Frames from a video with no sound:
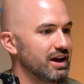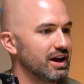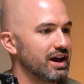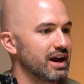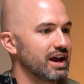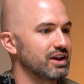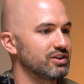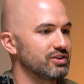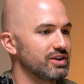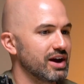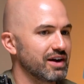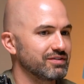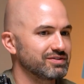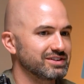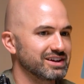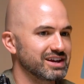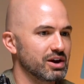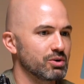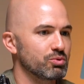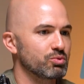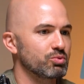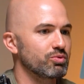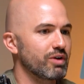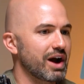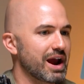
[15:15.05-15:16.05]
and you have to get
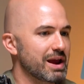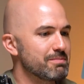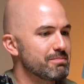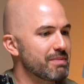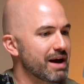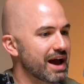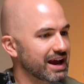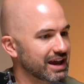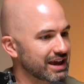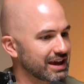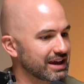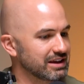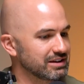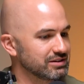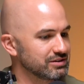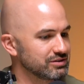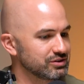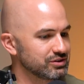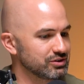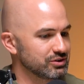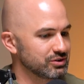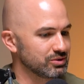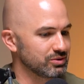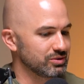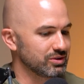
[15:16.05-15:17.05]
right back
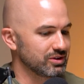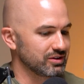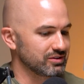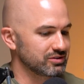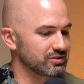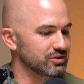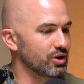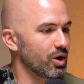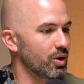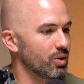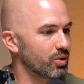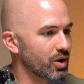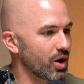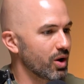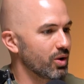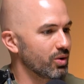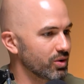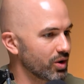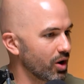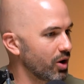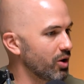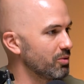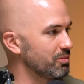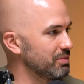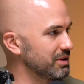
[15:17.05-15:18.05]
into this go
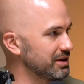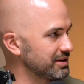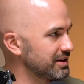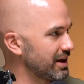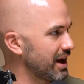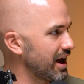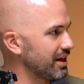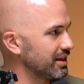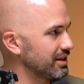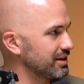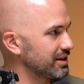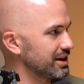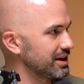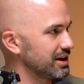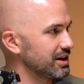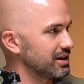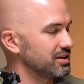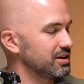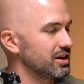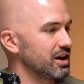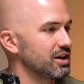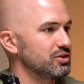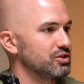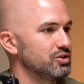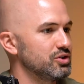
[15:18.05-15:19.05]
mentality,
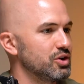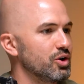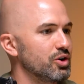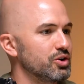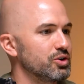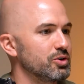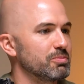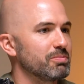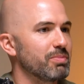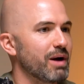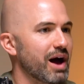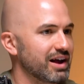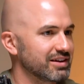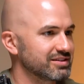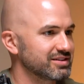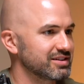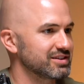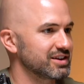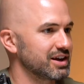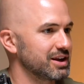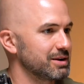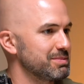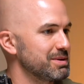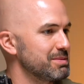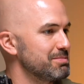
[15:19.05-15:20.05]
and your boss is
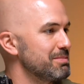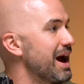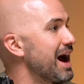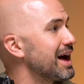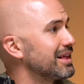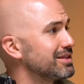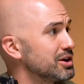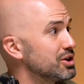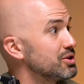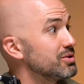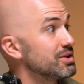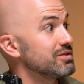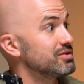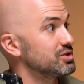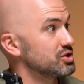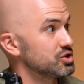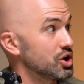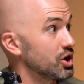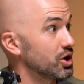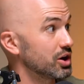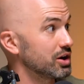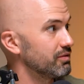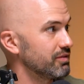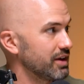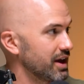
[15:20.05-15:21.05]
going to be mad that you even
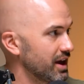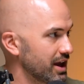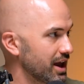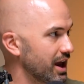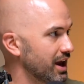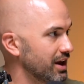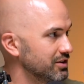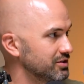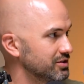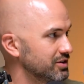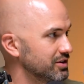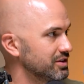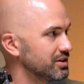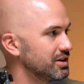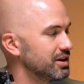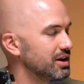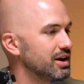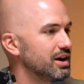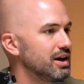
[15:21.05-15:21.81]
took a vacation.